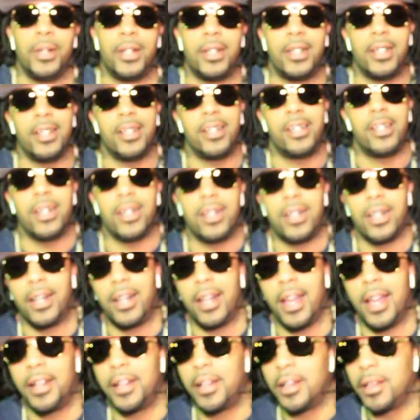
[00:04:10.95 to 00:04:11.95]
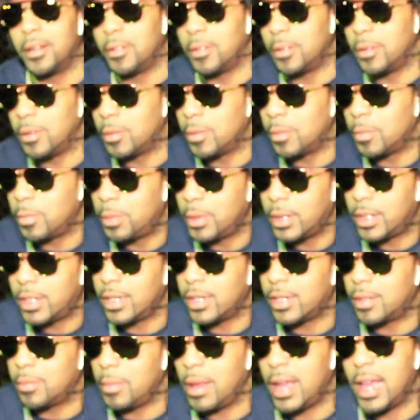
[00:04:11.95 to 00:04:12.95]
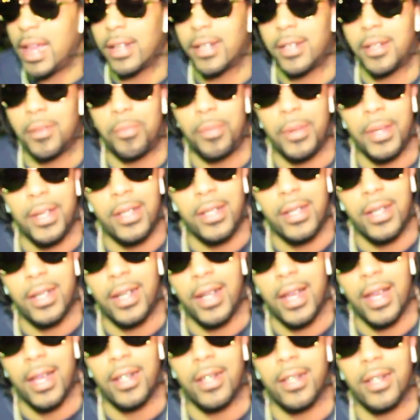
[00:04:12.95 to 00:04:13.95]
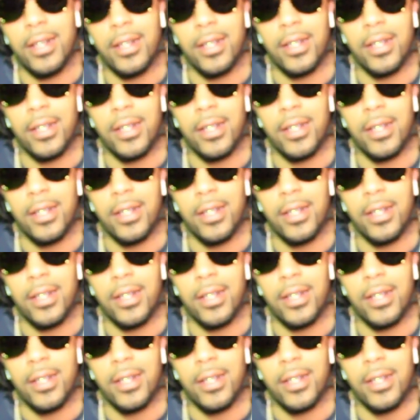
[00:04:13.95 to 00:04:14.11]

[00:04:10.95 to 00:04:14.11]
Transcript: put this shit together, put this masterpiece together.